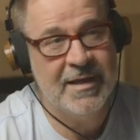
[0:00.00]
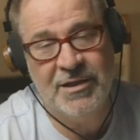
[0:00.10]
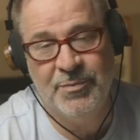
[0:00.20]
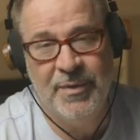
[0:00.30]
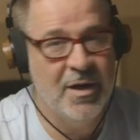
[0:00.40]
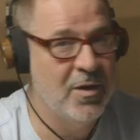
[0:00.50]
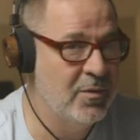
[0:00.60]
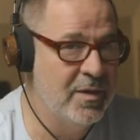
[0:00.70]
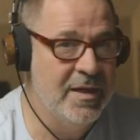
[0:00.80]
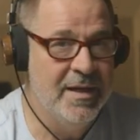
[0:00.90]

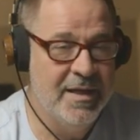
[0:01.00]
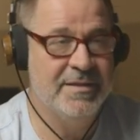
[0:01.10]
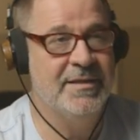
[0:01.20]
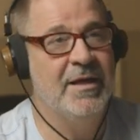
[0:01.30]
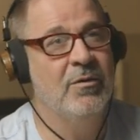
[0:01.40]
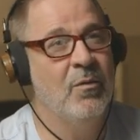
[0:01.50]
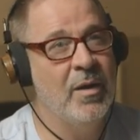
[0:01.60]
HBO, etc.